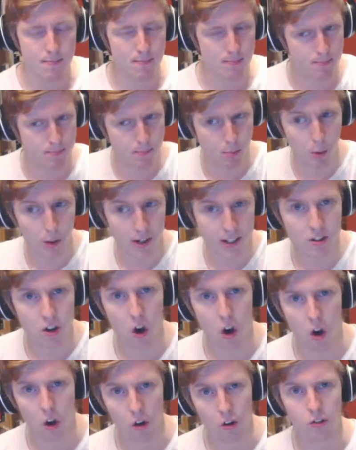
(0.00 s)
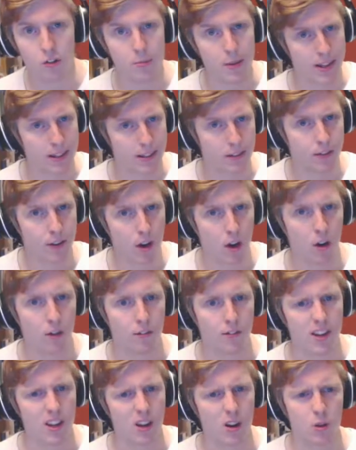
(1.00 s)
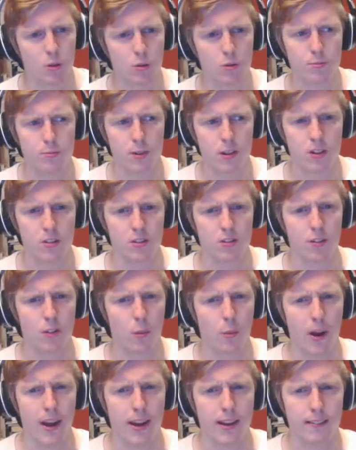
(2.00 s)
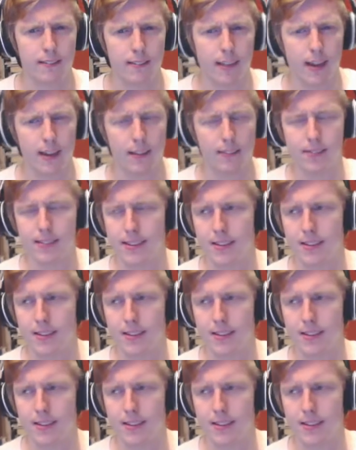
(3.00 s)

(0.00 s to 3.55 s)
but it's hard to make the VR videos because of the way that